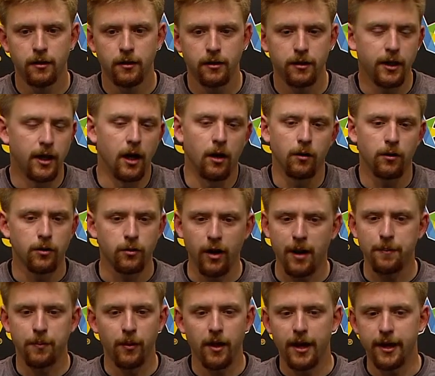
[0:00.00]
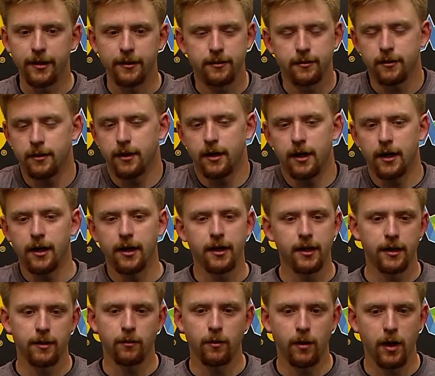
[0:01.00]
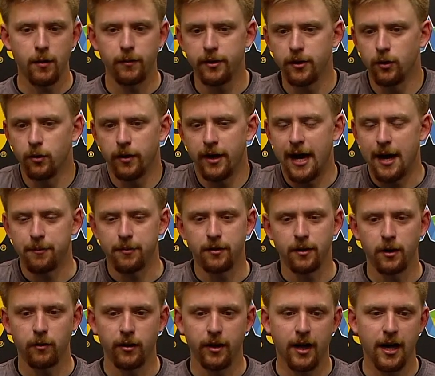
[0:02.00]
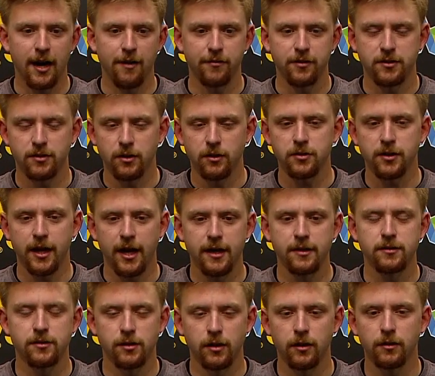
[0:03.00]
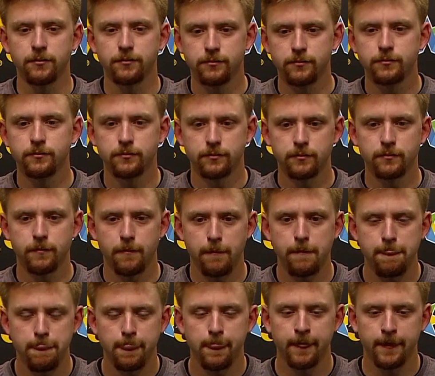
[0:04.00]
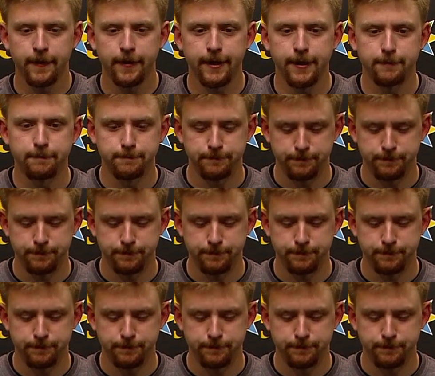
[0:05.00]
you know, great play. And we knew it would happen. You know, we had confidence in those guys. So, yeah.